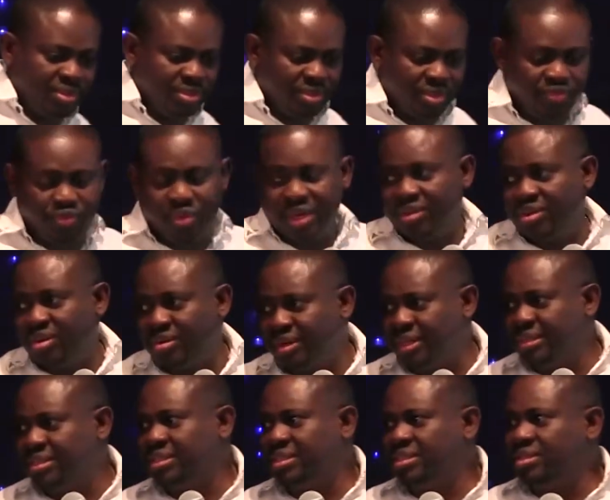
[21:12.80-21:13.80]
If you are not
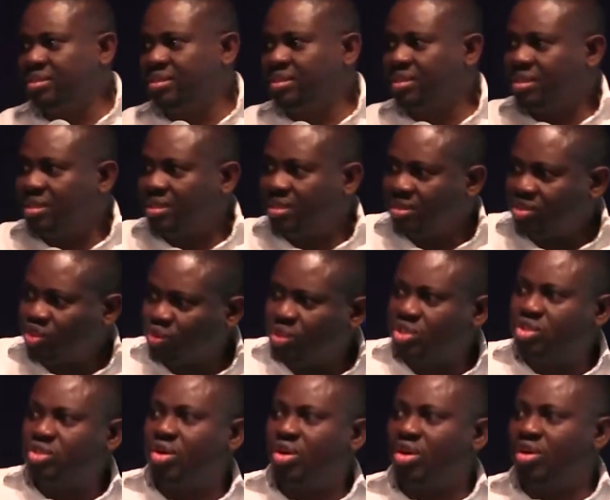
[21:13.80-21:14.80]
ready,
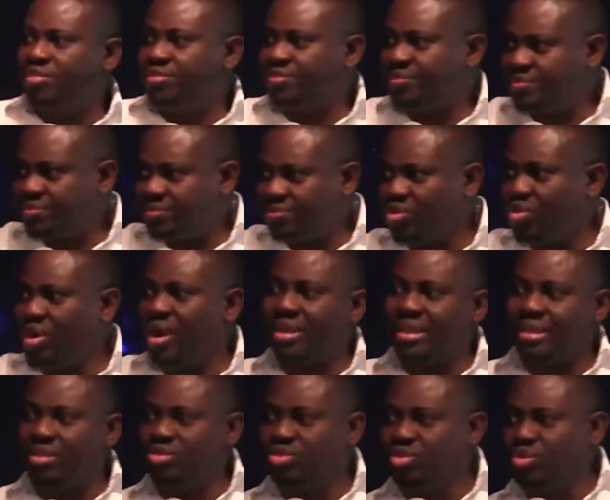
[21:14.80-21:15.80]
switch off, go
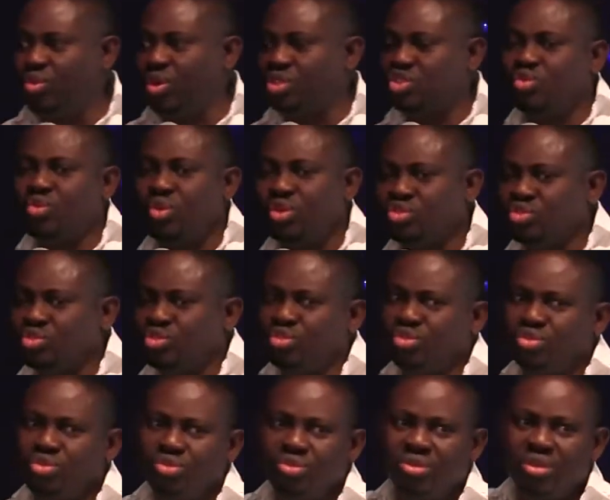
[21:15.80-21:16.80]
and do what you want to
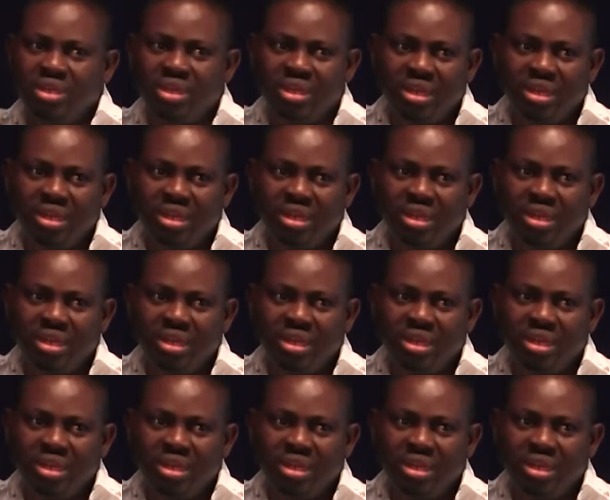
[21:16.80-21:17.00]
do